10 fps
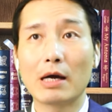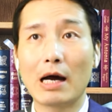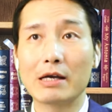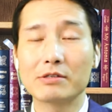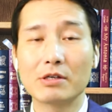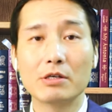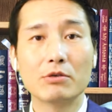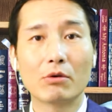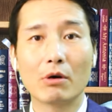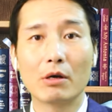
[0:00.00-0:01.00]
guys
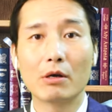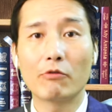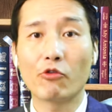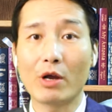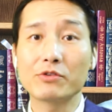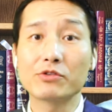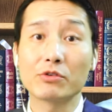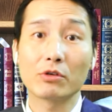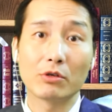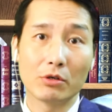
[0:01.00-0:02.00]
in your friend
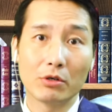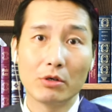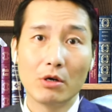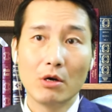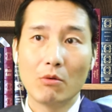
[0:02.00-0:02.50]
circle